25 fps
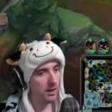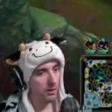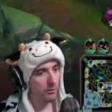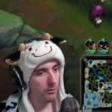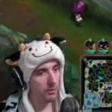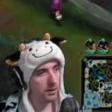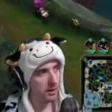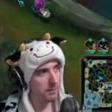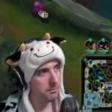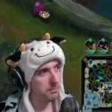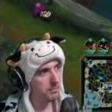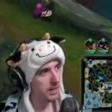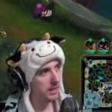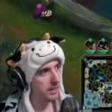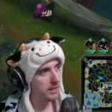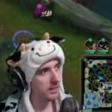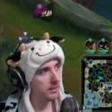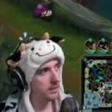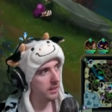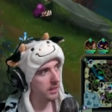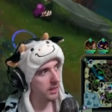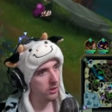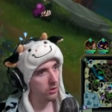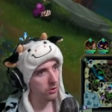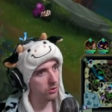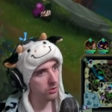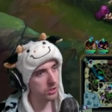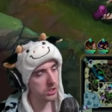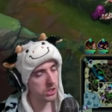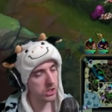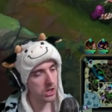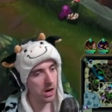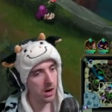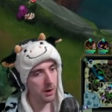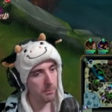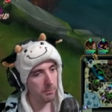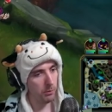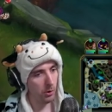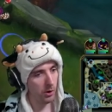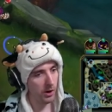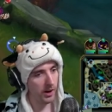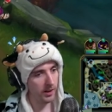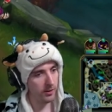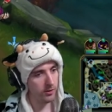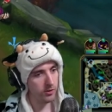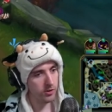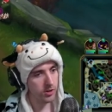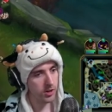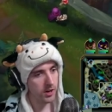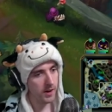we immediately use
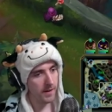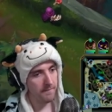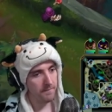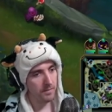stopwatch.